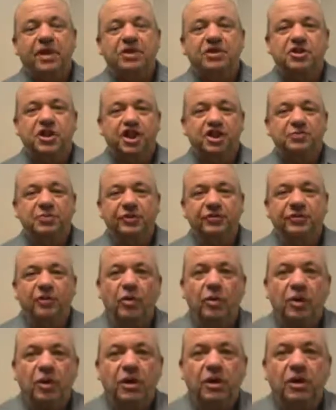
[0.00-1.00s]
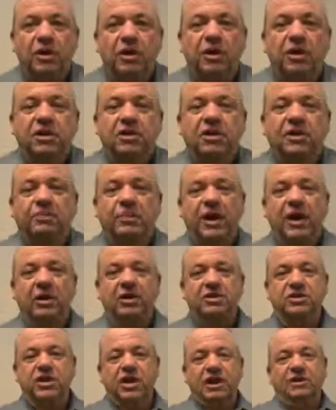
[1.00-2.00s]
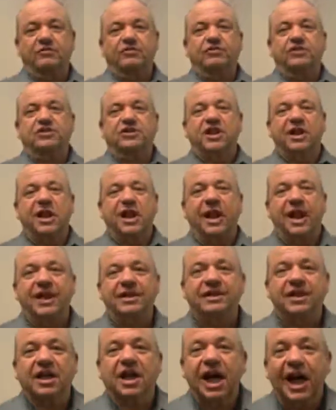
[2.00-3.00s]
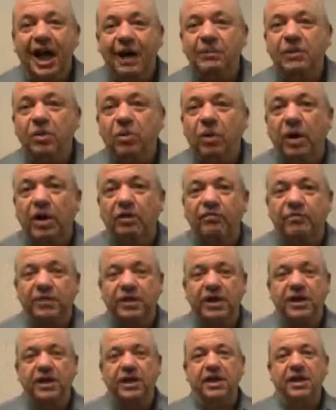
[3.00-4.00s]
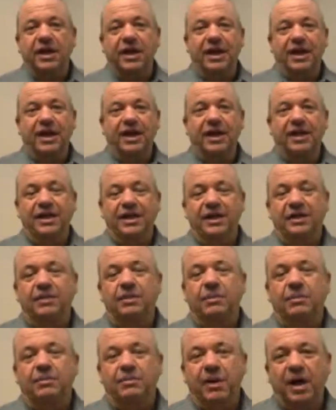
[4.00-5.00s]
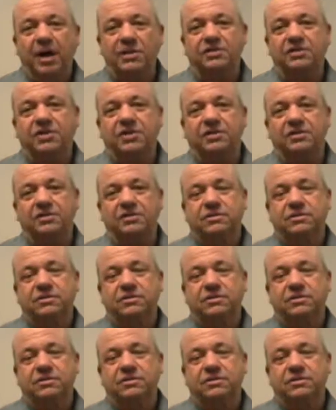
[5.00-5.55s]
just before the Paris conference at the Commonwealth meeting in Malta.